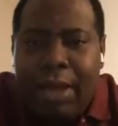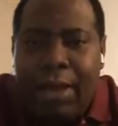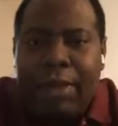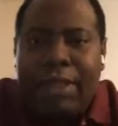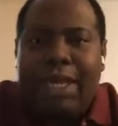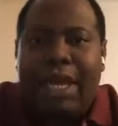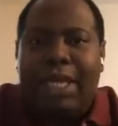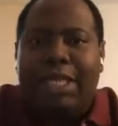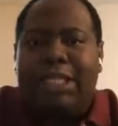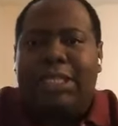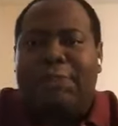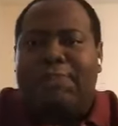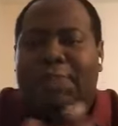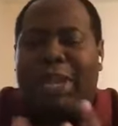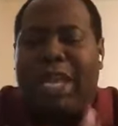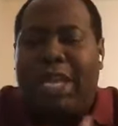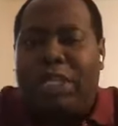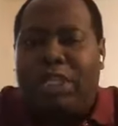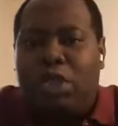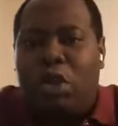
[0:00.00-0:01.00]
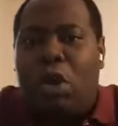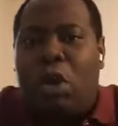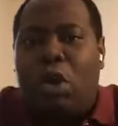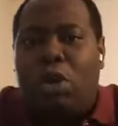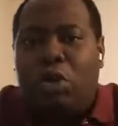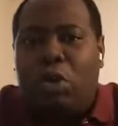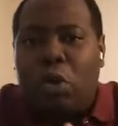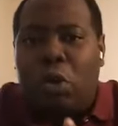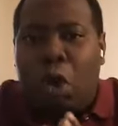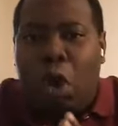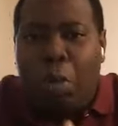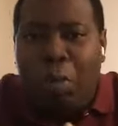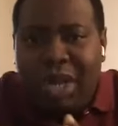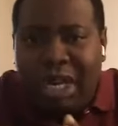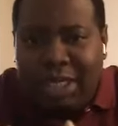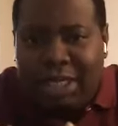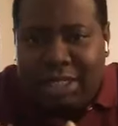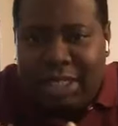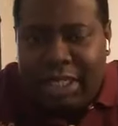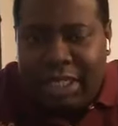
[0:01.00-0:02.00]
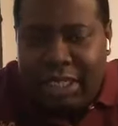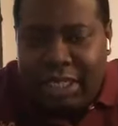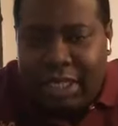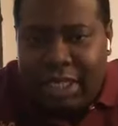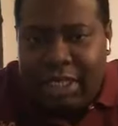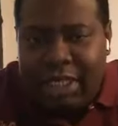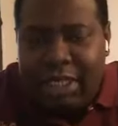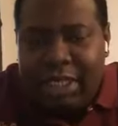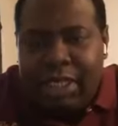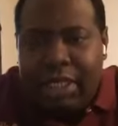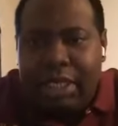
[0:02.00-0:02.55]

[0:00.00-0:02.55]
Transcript: that is based on community